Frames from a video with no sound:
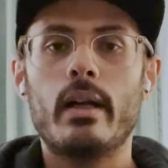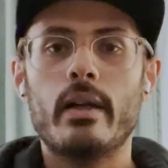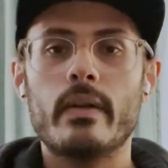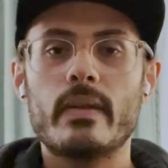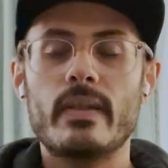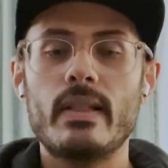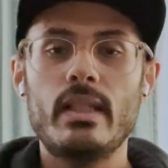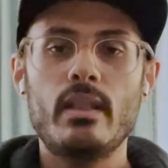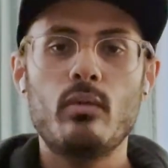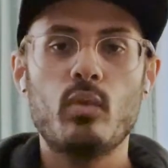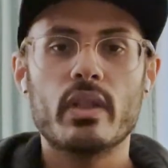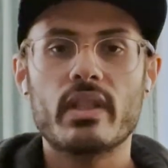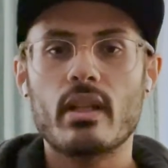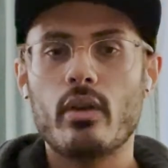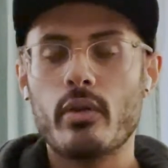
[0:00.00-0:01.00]
see
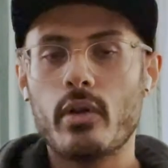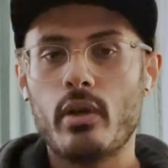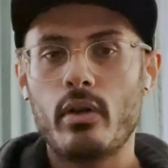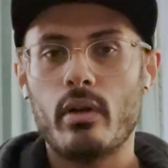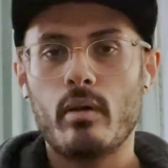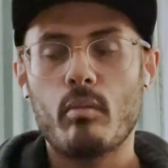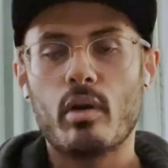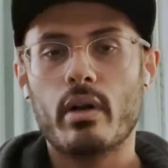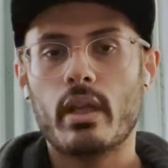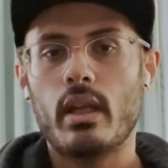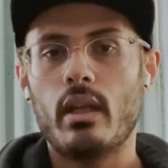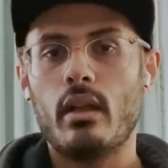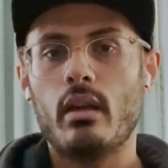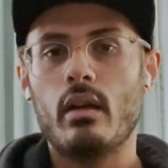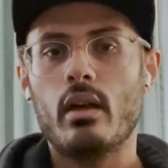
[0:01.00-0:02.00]
what's out there in the
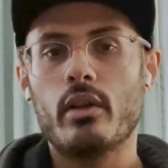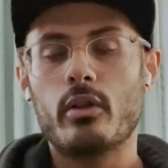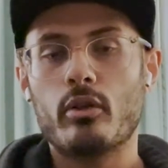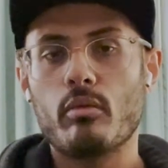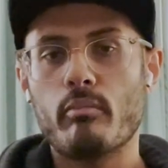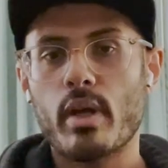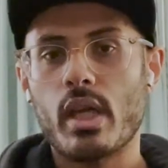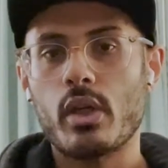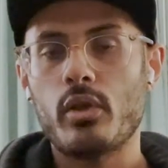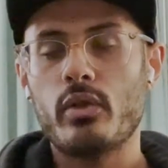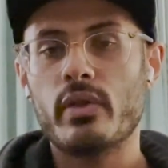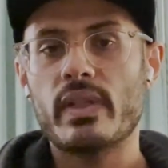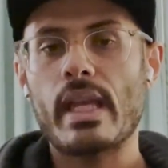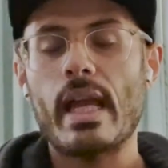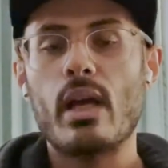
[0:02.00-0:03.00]
market, other
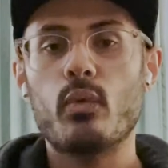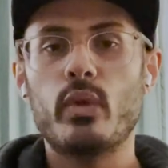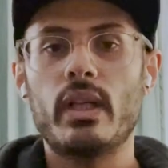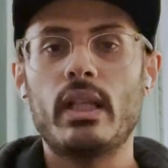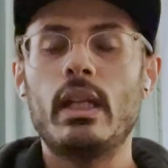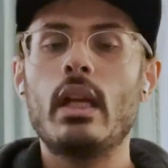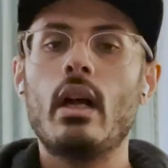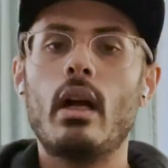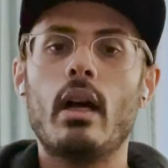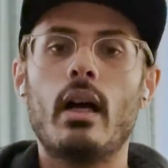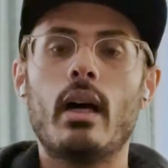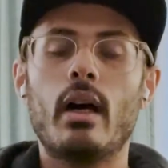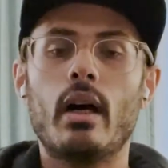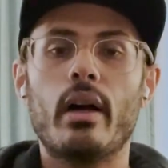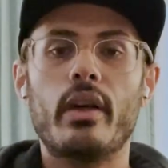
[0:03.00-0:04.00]
competitors, how they
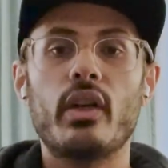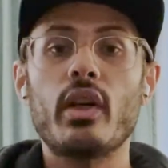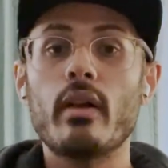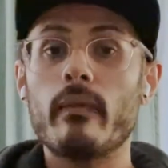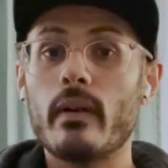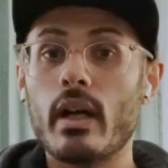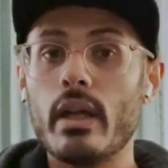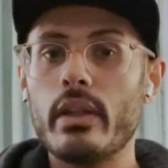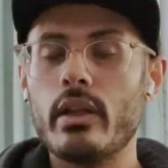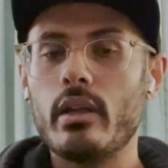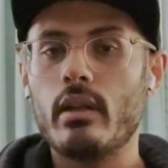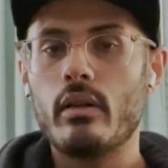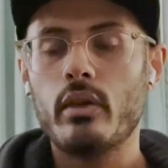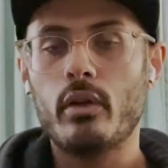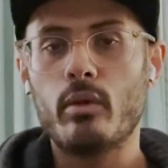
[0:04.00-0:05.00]
identify
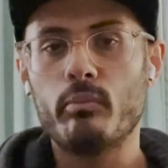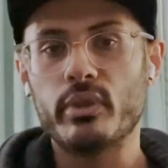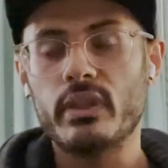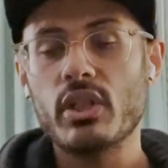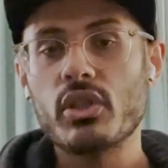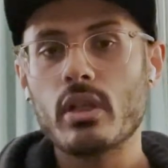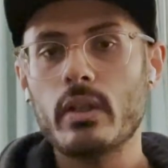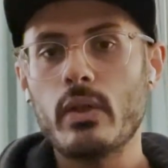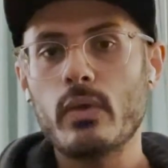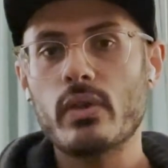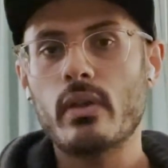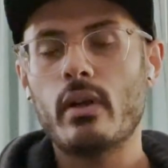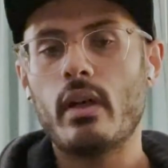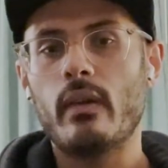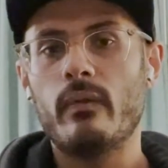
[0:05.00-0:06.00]
their potential
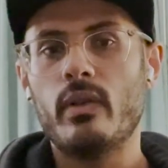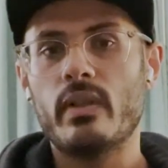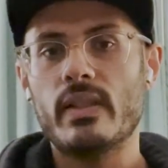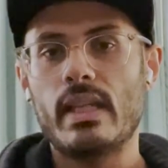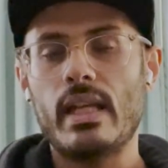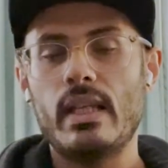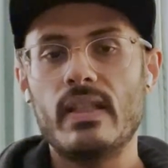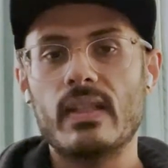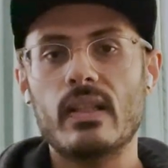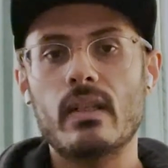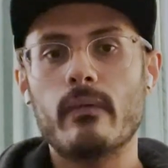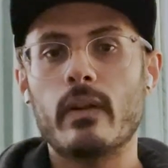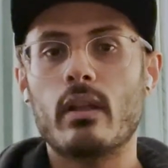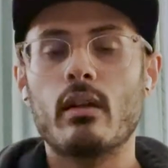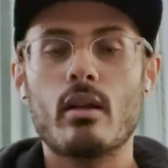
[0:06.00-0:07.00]
user, if there is any
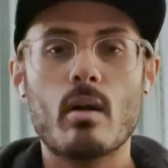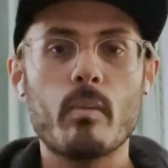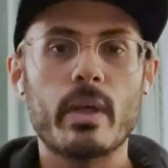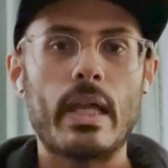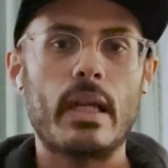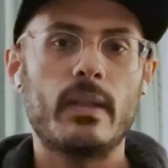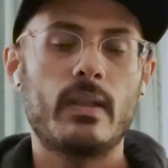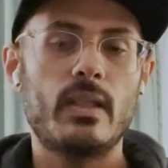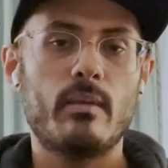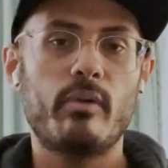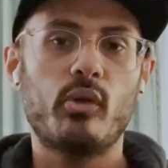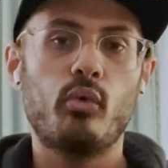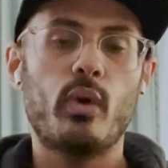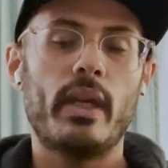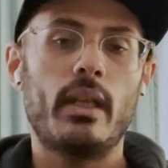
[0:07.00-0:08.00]
significant commonalities
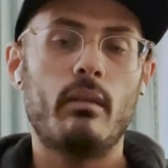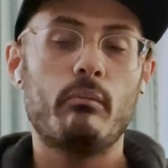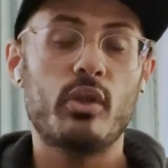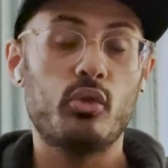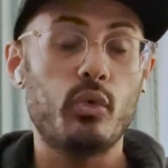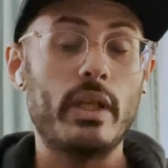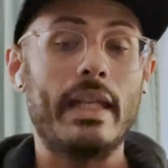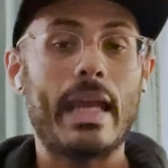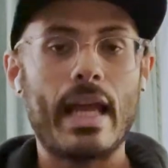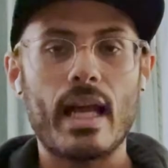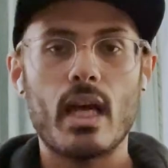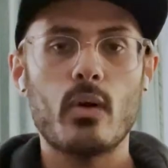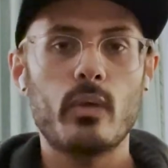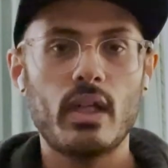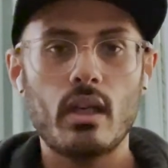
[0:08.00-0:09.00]
between
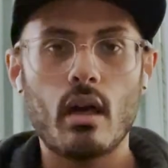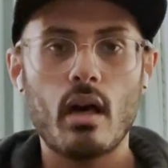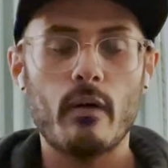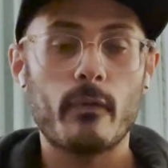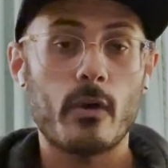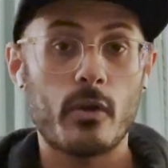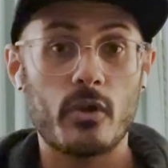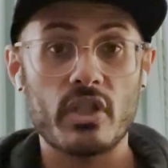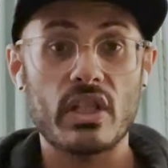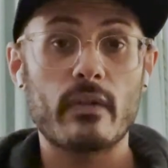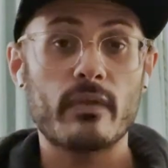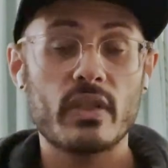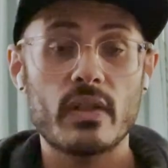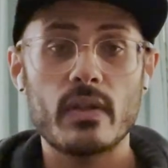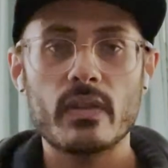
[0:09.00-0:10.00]
how they offer their
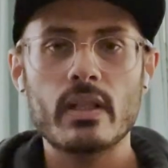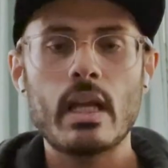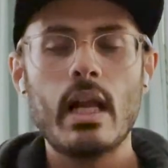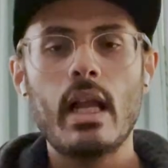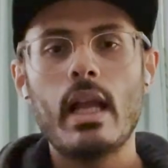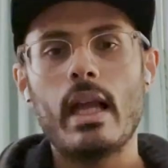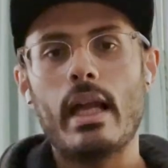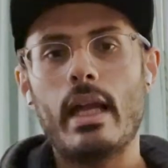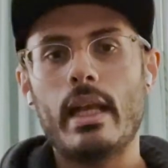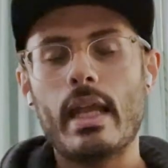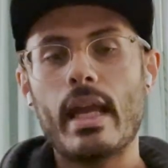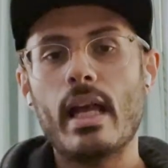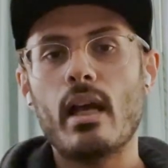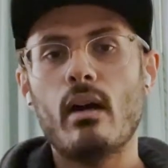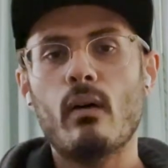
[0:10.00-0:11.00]
services and
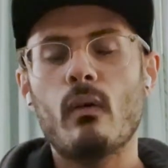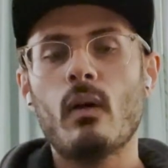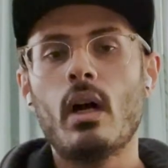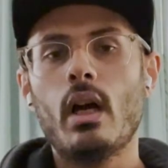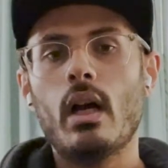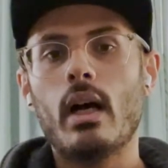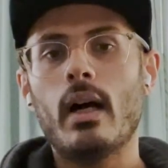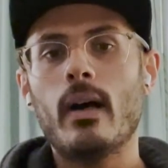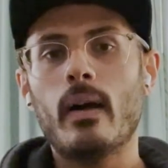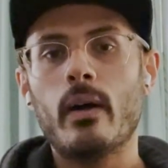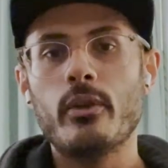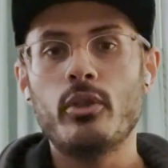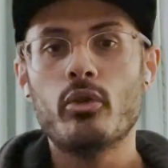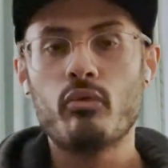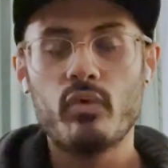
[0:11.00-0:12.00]
how
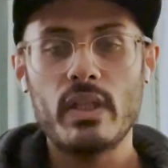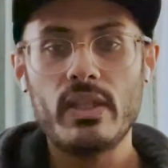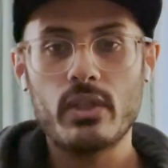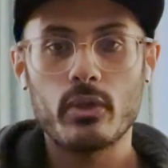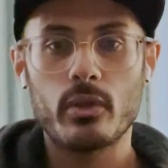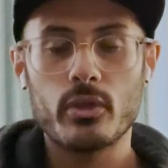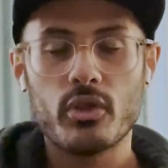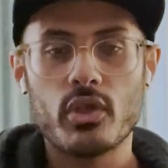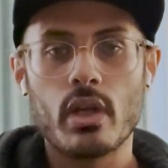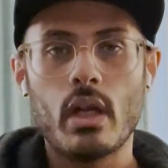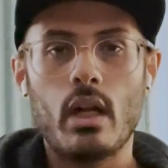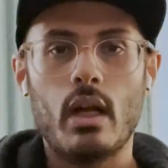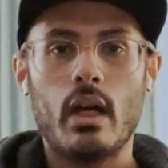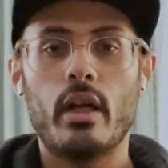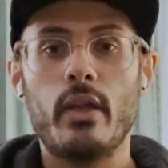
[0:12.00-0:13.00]
your research
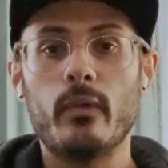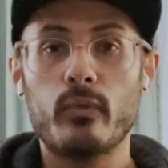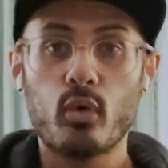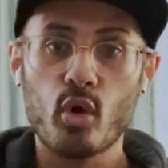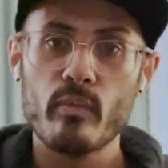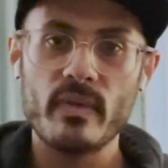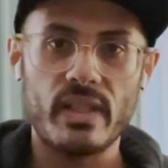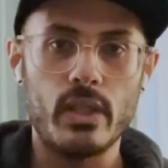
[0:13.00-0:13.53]
informs